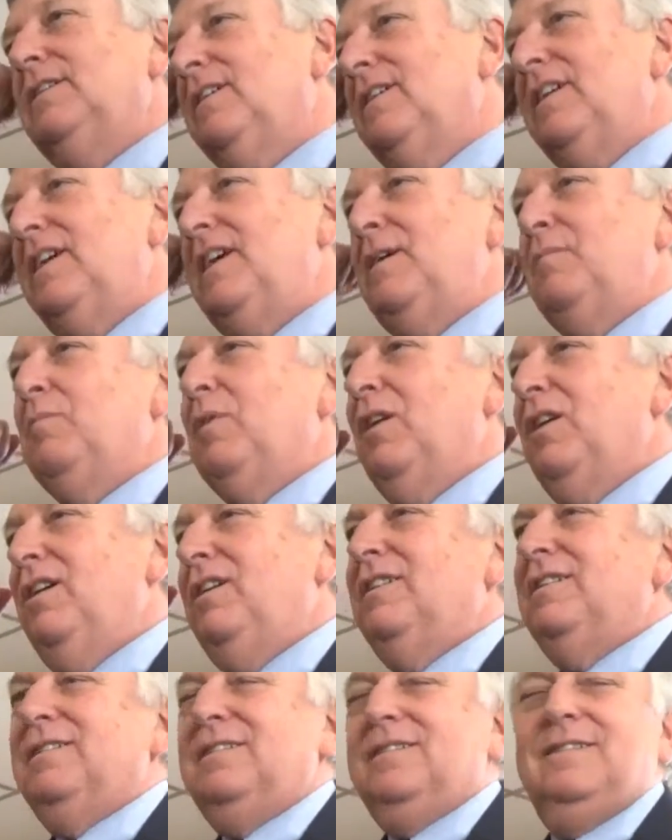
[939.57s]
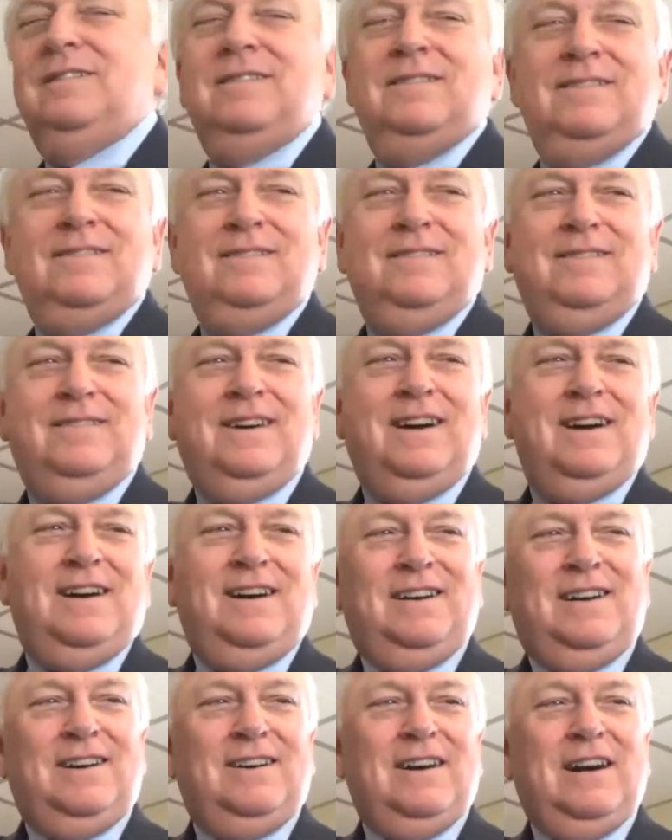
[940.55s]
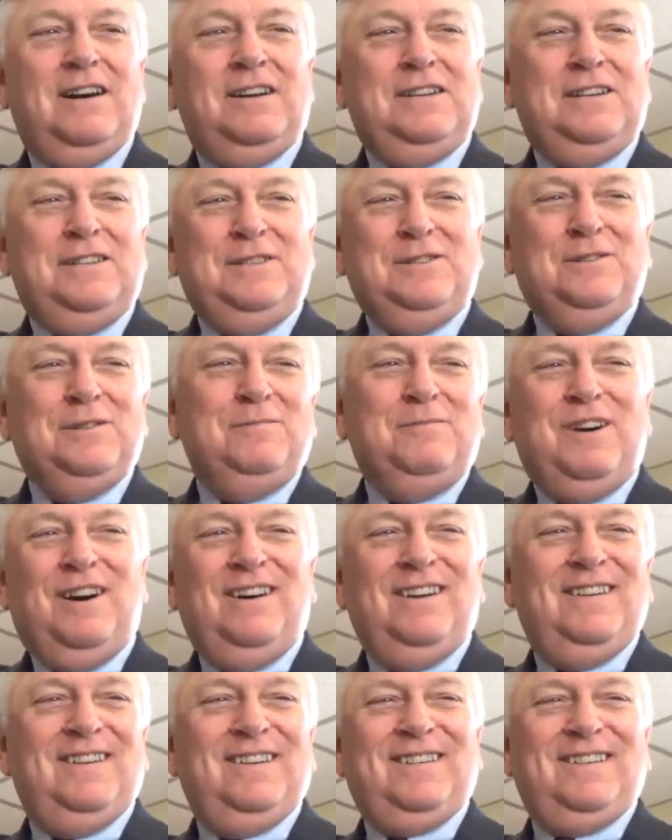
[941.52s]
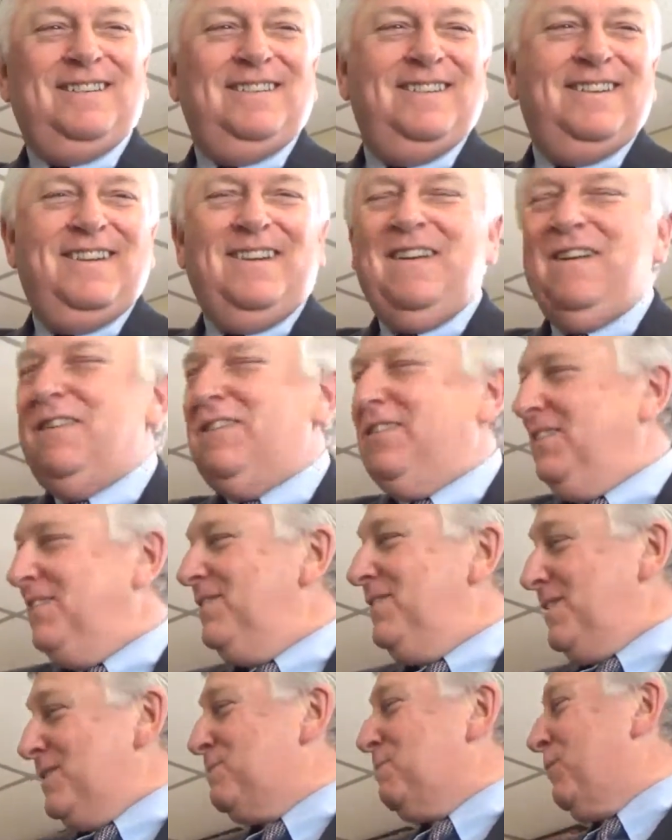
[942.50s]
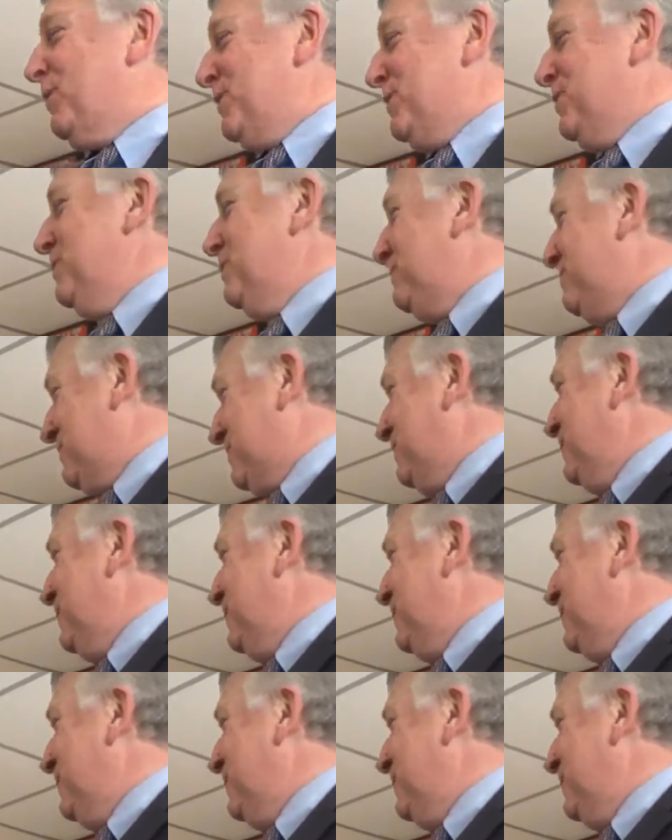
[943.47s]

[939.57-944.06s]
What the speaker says: hey, Mark, how you doing, Mark? That's pretty good.